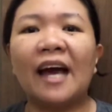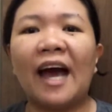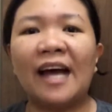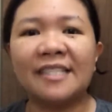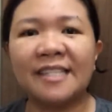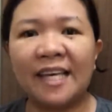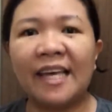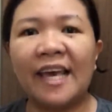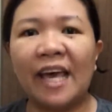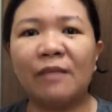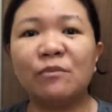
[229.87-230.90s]
asking
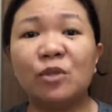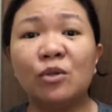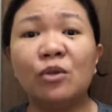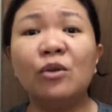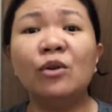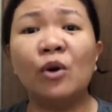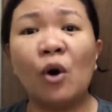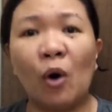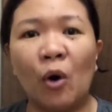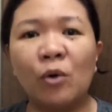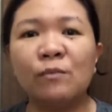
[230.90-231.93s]
him to go
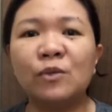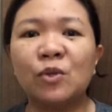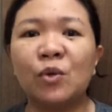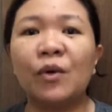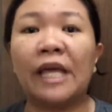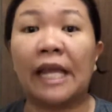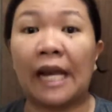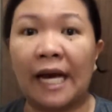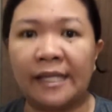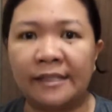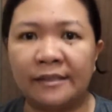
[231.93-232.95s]
home to
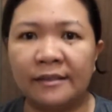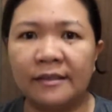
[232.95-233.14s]
Iran.